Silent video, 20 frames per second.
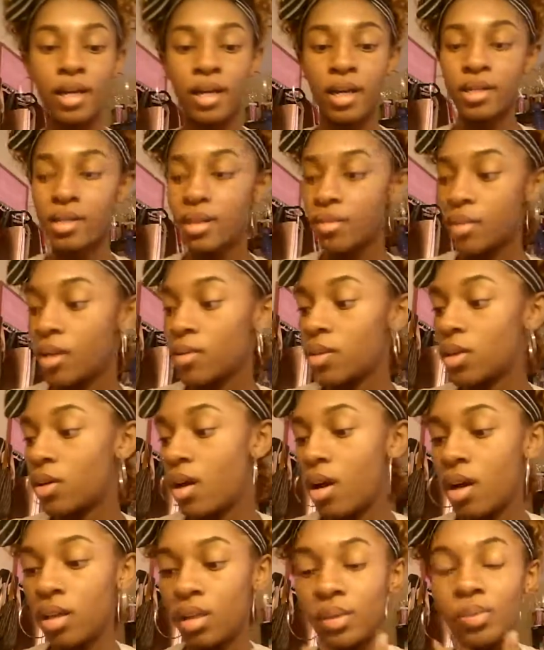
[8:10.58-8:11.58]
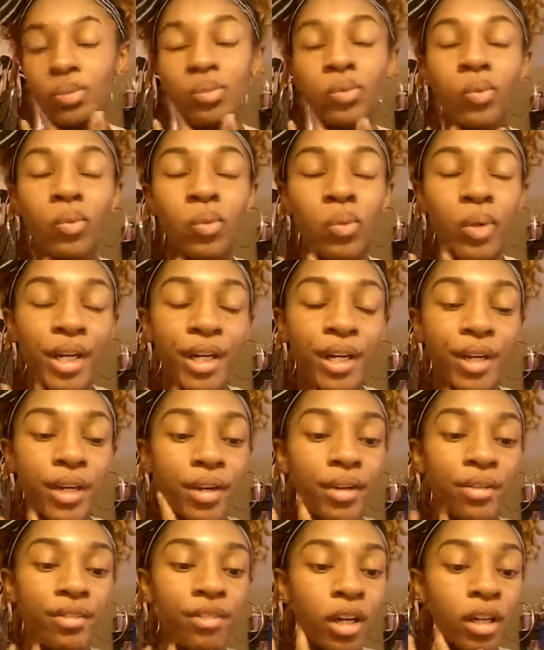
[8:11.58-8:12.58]
sometimes I hardly
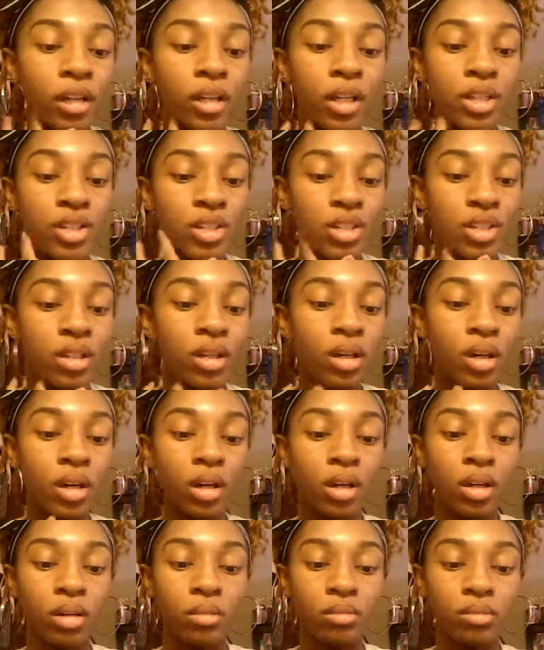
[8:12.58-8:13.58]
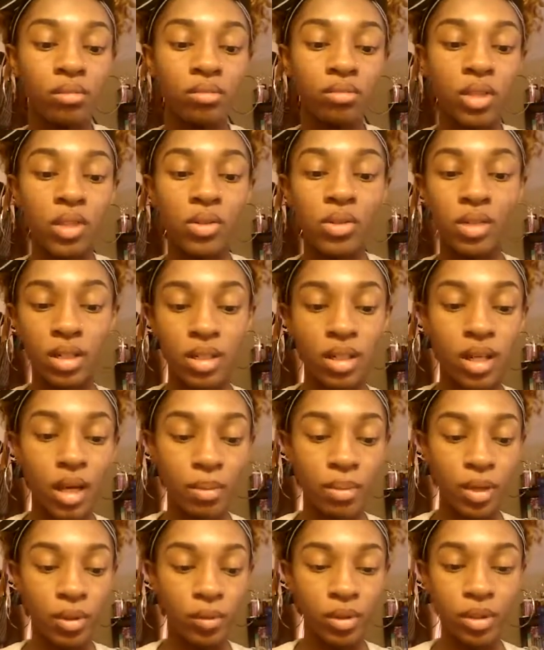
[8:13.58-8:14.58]
wear foundation. Most of the
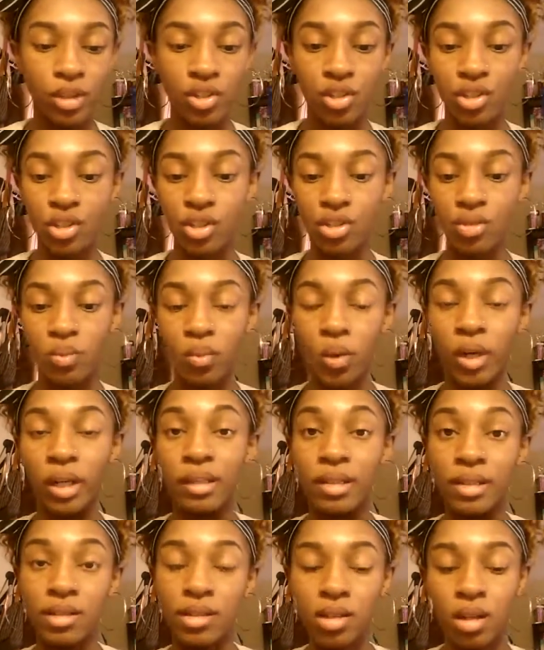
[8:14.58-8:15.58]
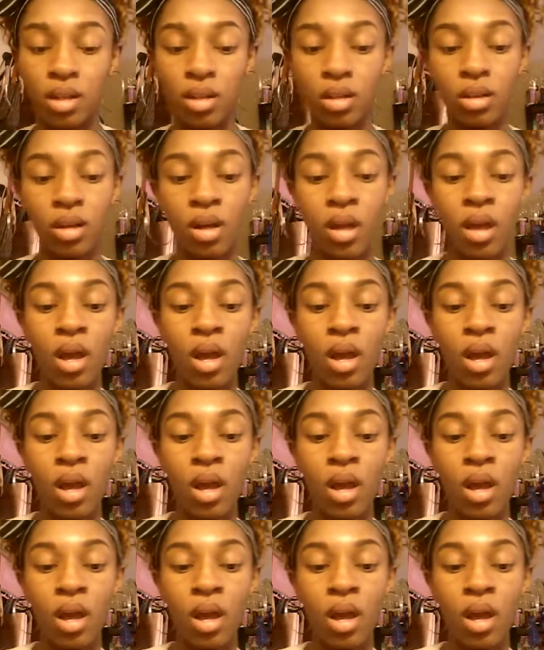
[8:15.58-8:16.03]
time I want to just wear concealer.